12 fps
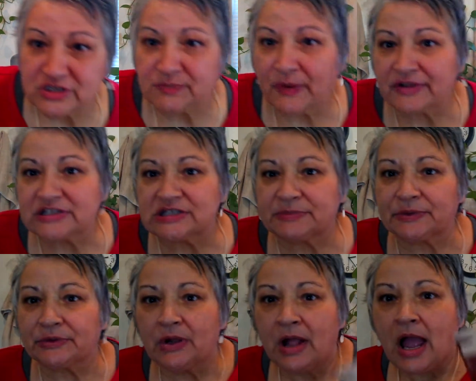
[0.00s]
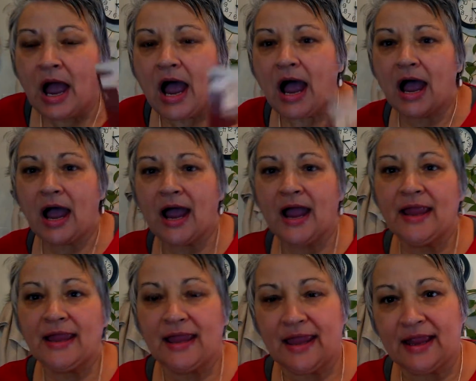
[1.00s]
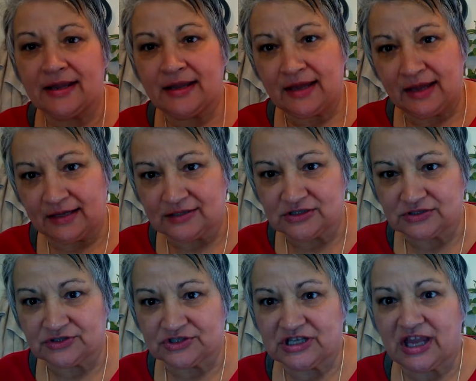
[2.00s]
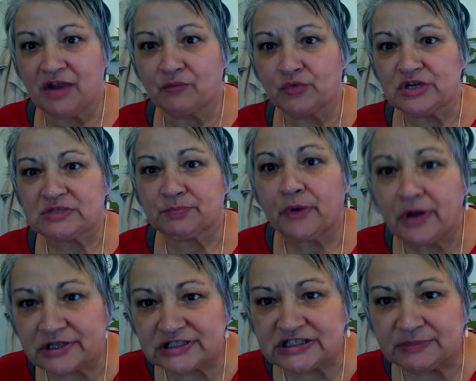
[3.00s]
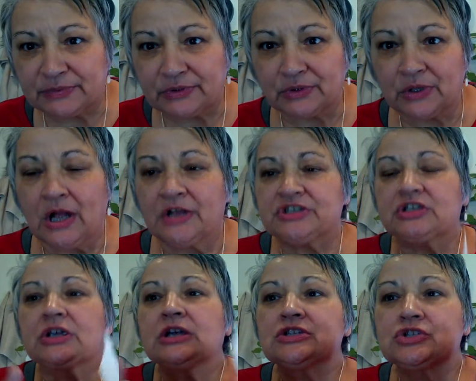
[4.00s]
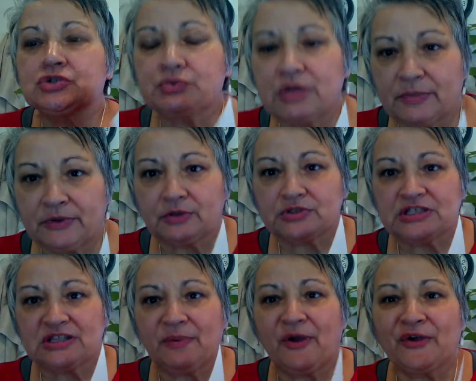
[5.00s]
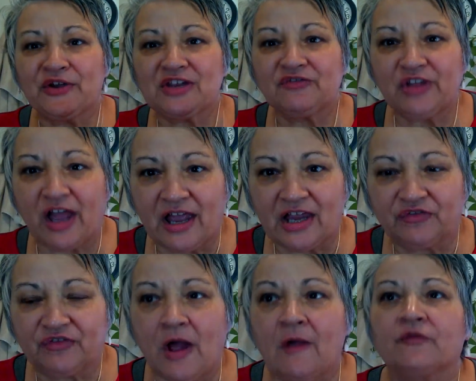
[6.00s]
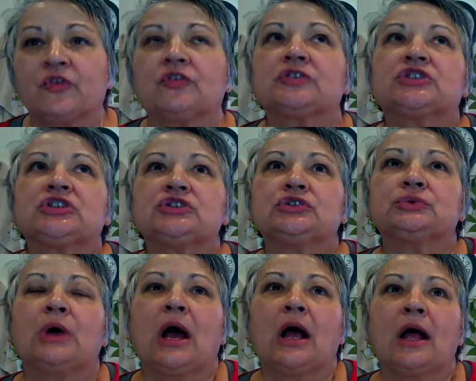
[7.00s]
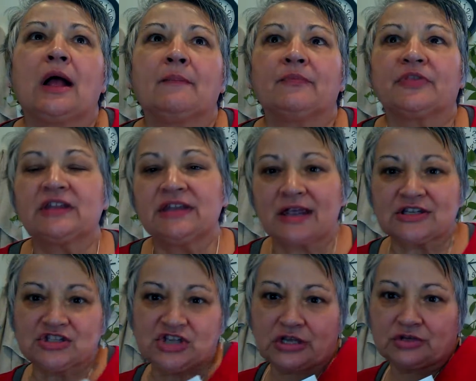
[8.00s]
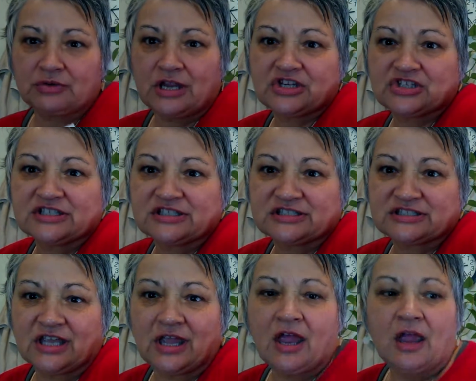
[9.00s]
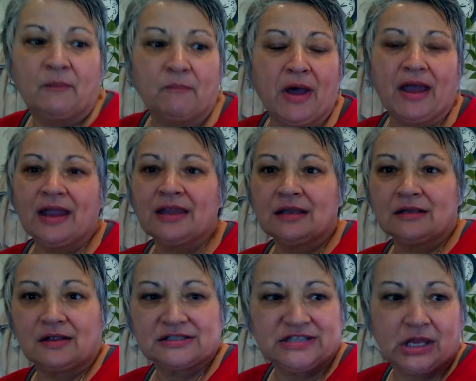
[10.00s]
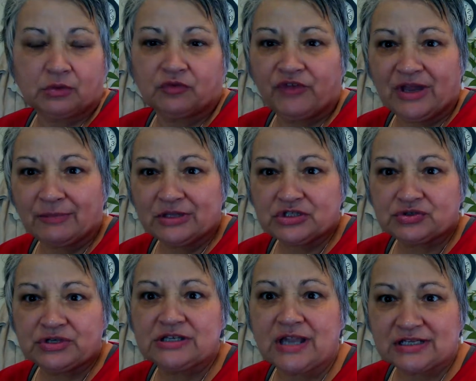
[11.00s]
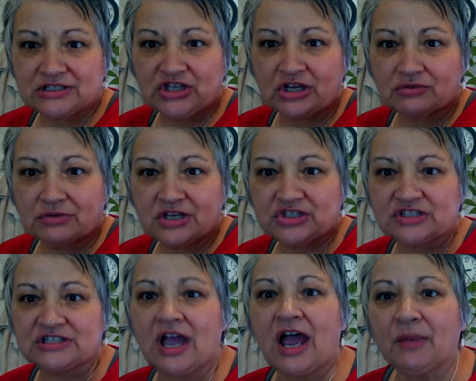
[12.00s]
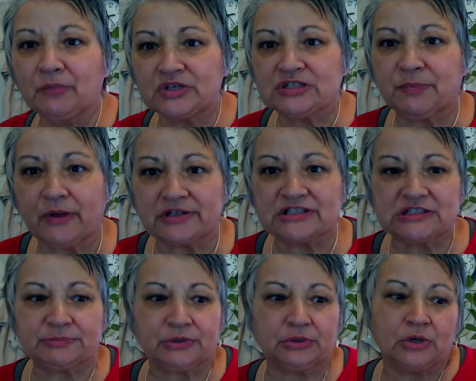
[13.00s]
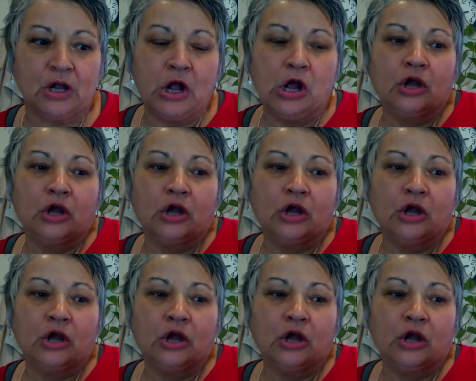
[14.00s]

responsible. I, Anna Anders, am responsible to contribute to the party of life to the next generations. My sacred family tree next generations. I'm responsible